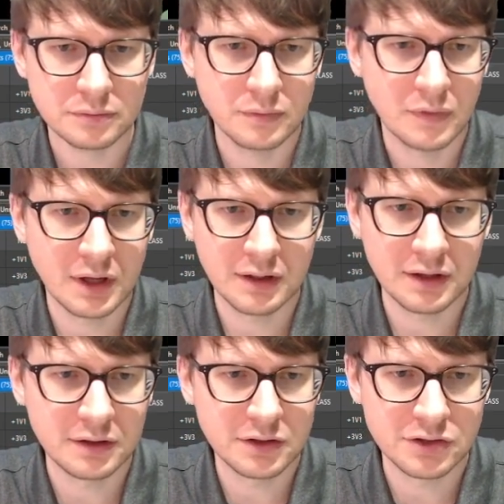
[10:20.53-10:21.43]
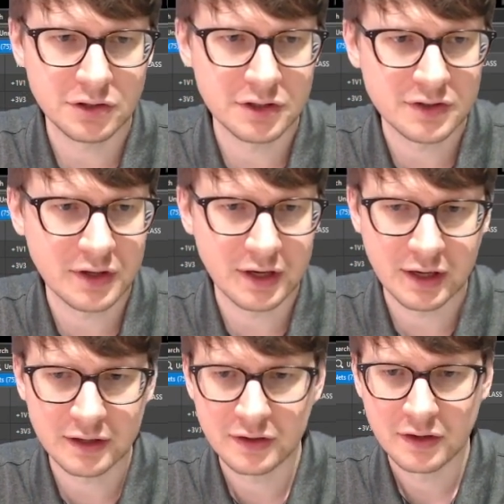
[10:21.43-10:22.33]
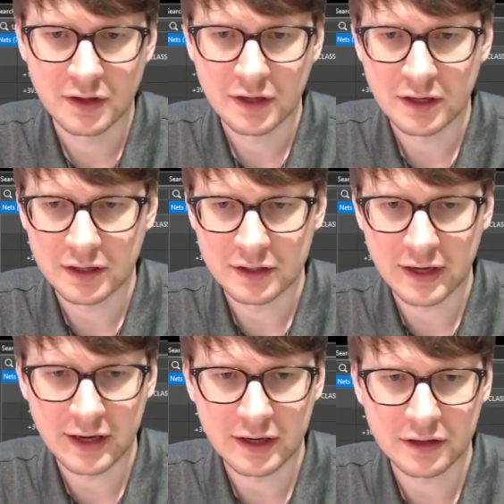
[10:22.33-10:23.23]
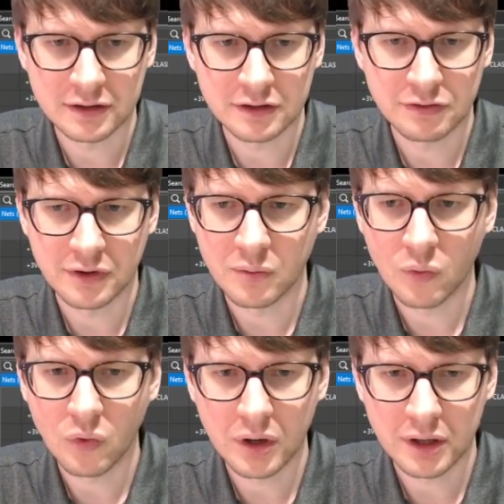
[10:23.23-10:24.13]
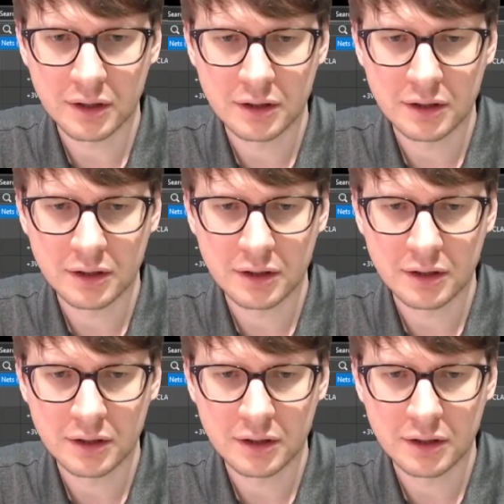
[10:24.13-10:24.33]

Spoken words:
And then these should just connect diagonally from one